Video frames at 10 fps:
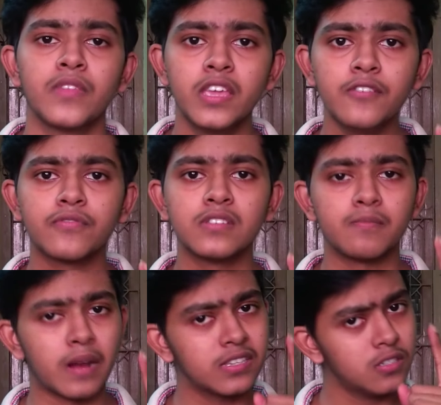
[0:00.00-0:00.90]
If the
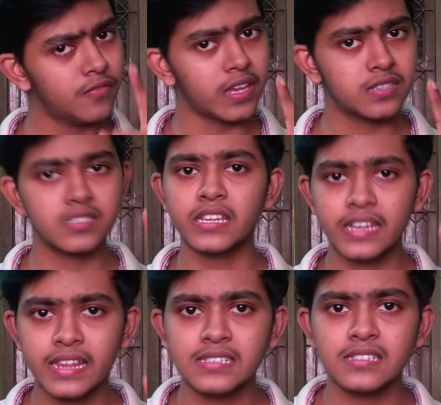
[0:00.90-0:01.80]
price of X
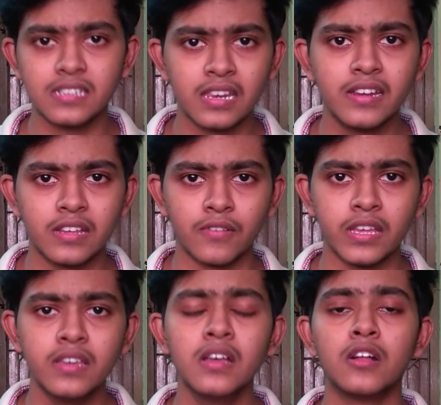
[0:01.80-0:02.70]
increases
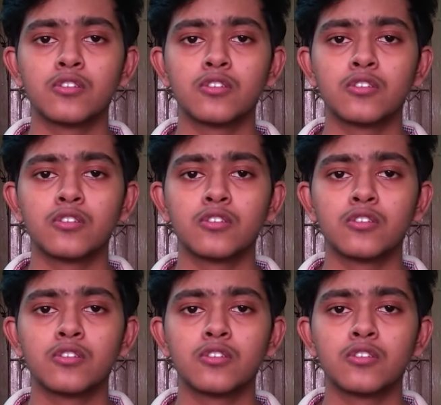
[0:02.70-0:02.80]
relatively,